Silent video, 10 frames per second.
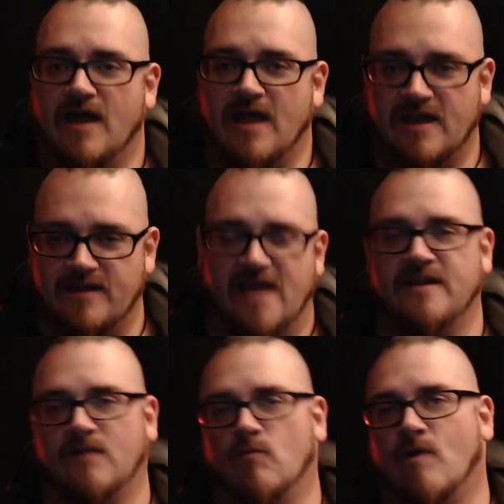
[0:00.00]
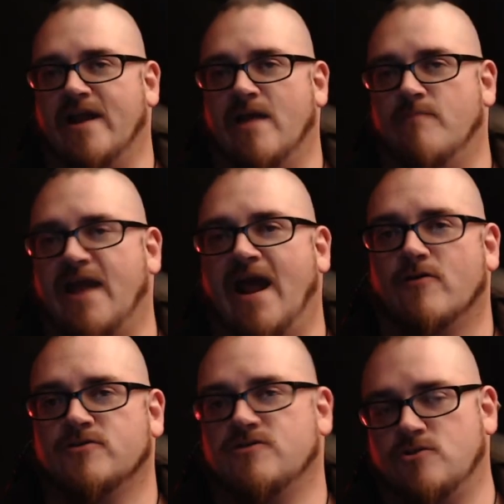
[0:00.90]
and ending where I am
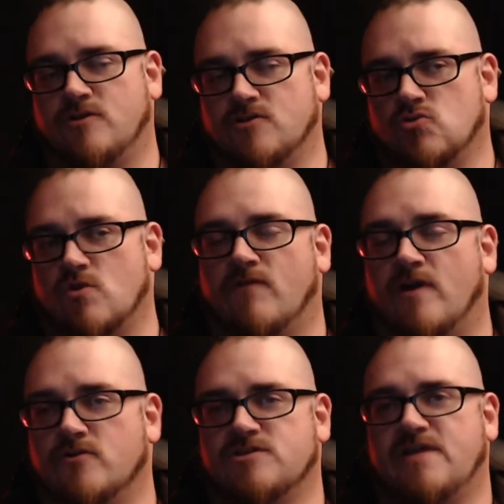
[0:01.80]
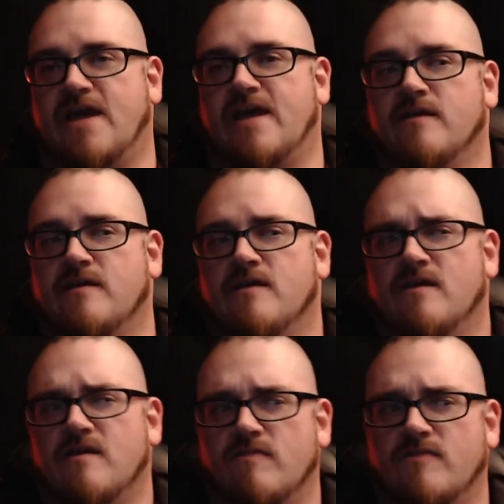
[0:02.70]
now, so that you can sort of understand
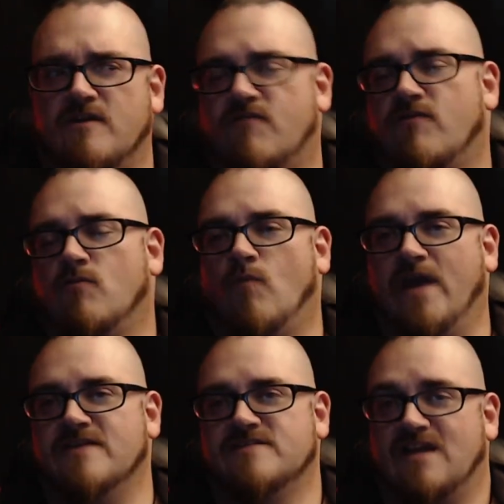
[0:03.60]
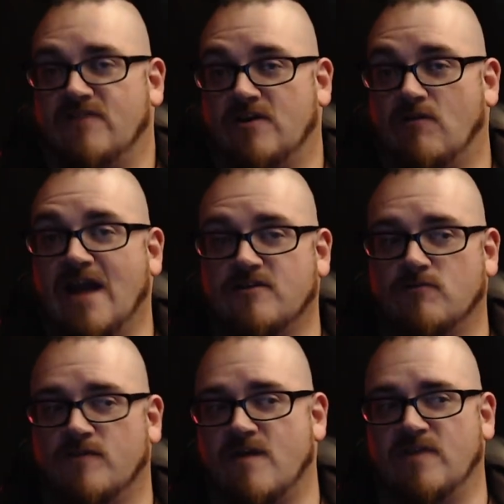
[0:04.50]
the different ways that I've interacted
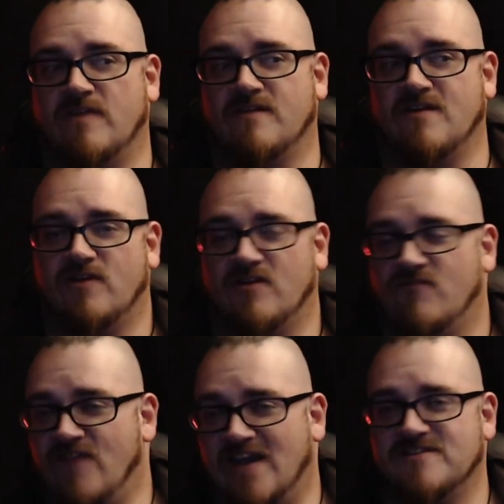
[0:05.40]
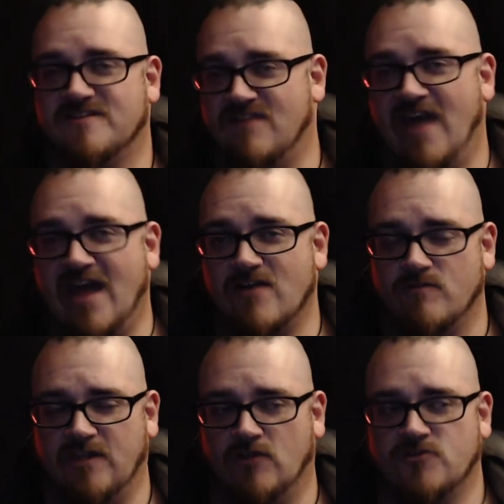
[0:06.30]
with them and the different effects that they've had
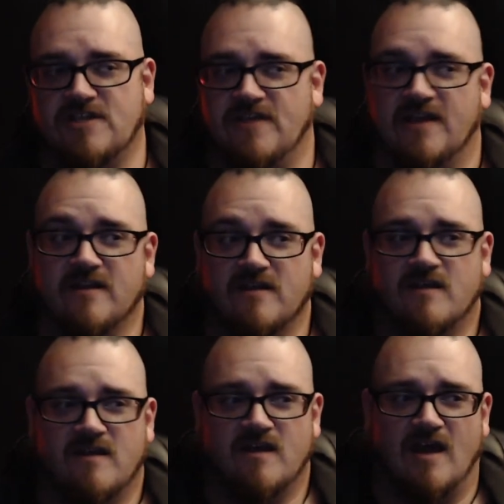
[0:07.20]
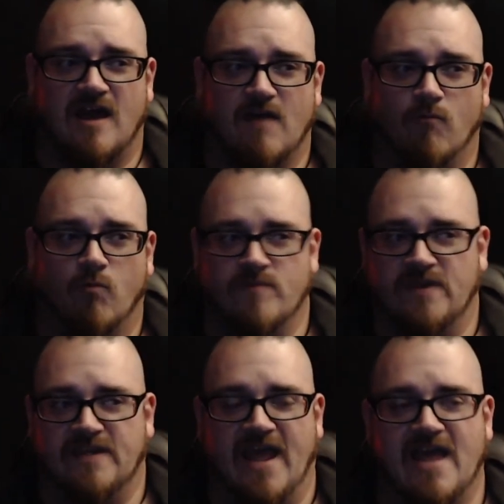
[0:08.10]
on me. You'll see that what
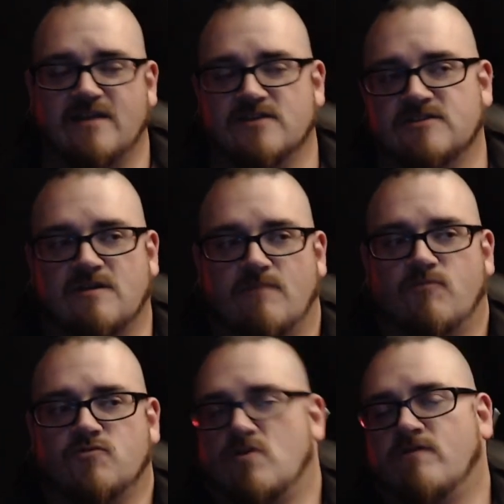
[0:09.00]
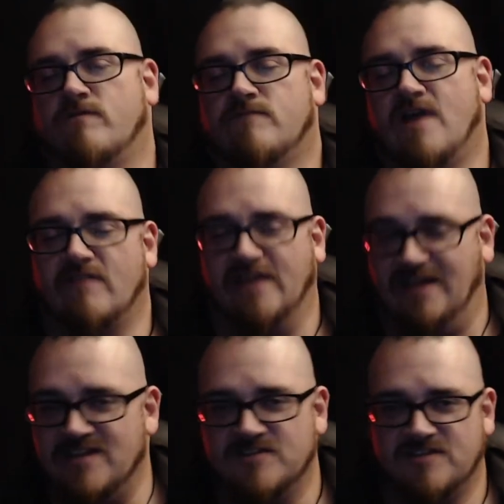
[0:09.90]
began as some sort of kind of like an
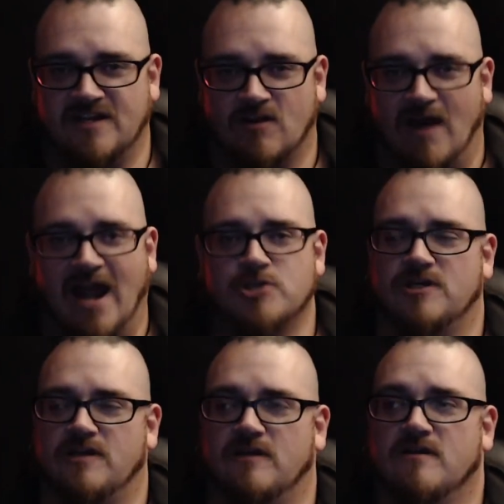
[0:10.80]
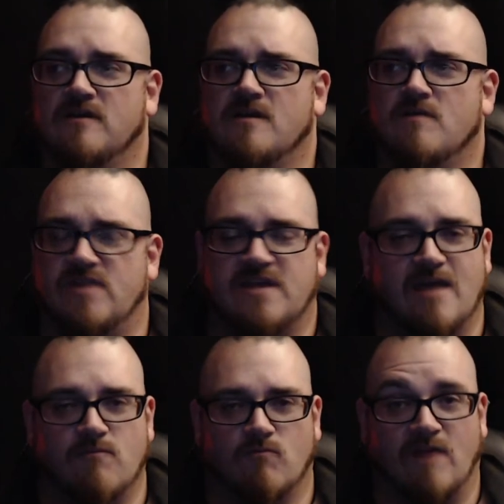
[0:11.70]
innocent interaction
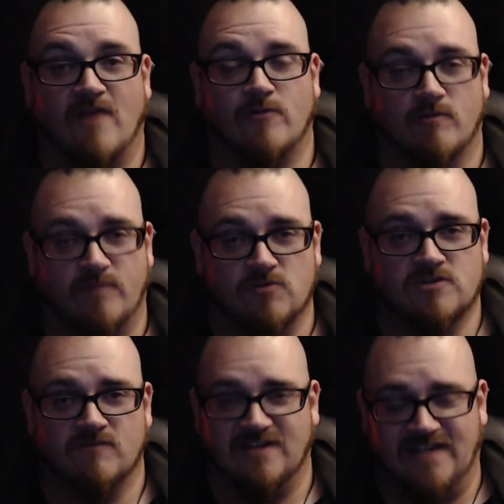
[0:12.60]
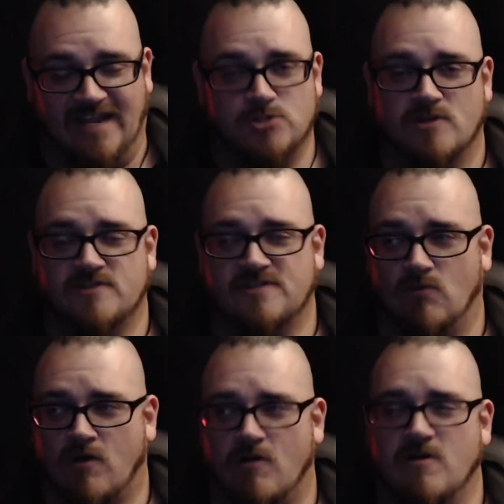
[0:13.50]
became rather abusive and dangerous. They
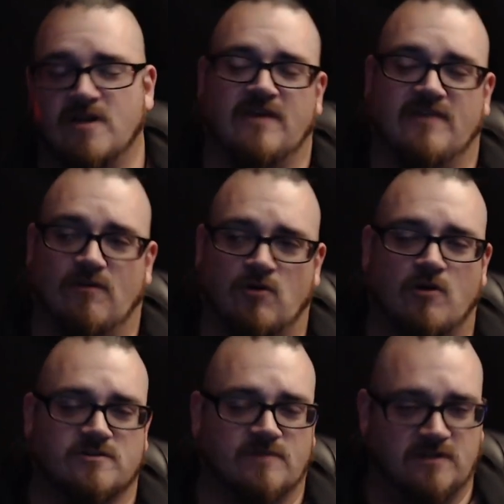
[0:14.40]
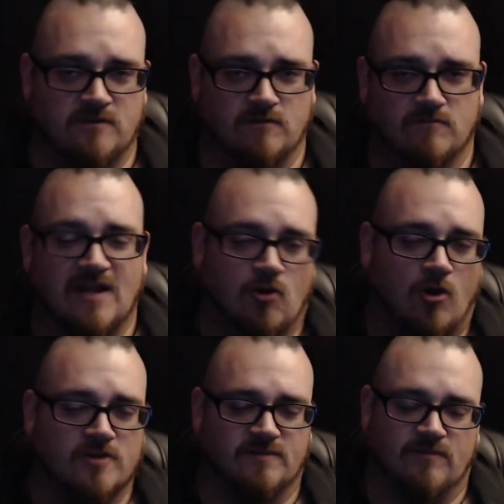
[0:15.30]
were hurting me. They were causing me to do, not
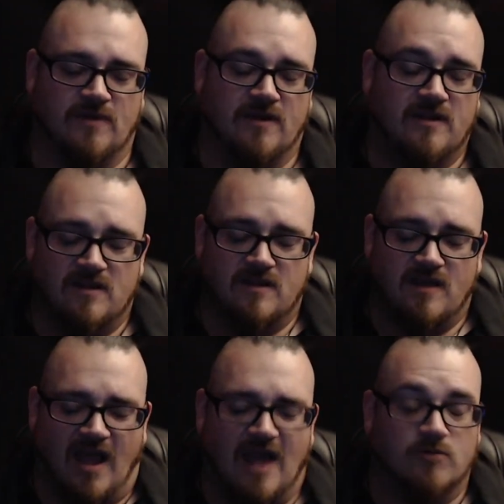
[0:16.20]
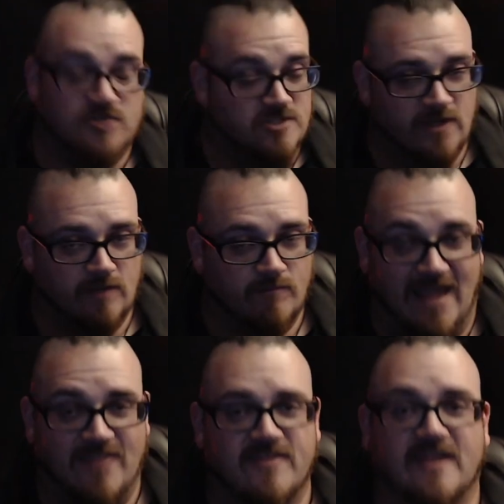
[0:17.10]
causing me, but I was doing
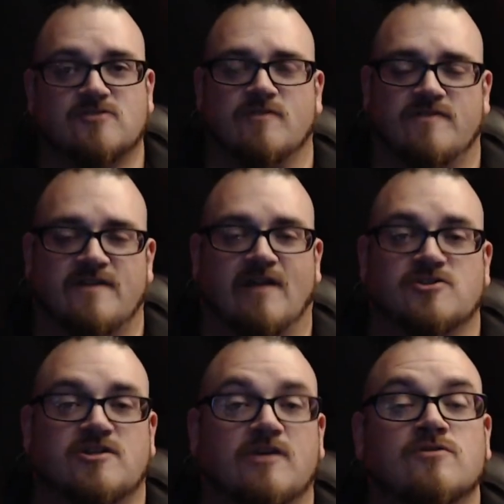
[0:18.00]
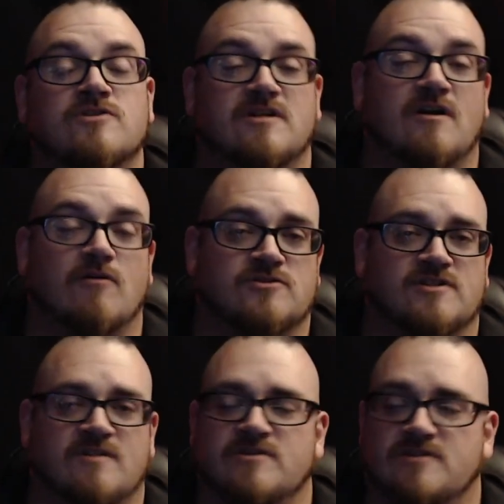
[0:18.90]
bad things with their excuse. I was
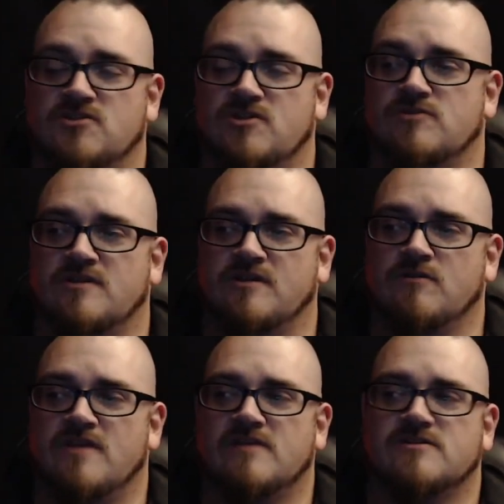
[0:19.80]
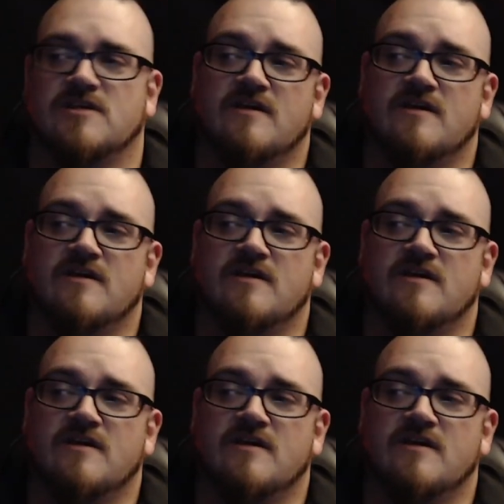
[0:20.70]
using them as an excuse to do things.